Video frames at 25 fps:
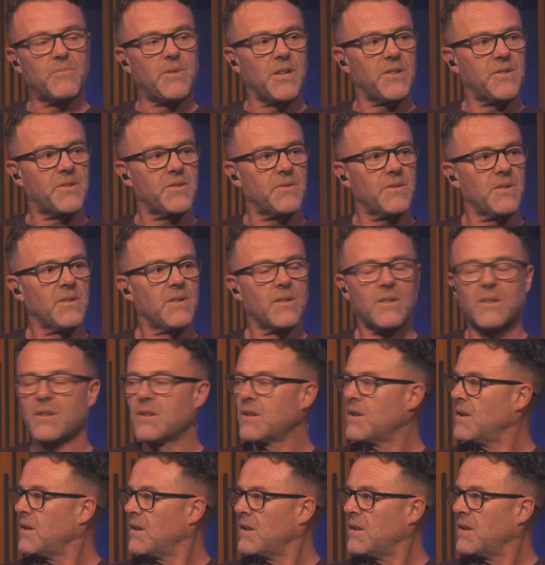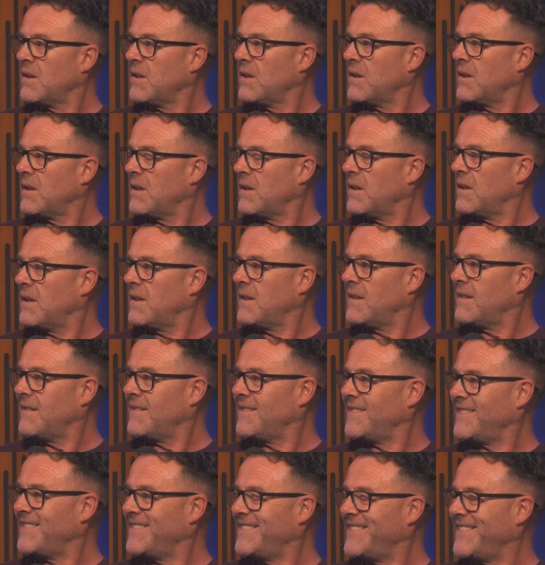watch. And those young players, that
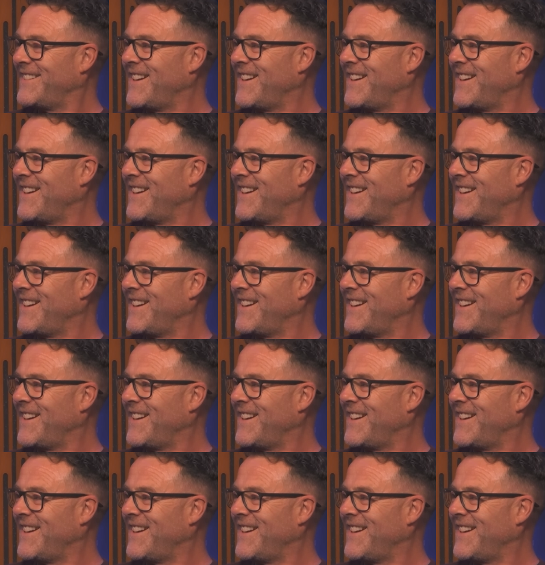Enciso and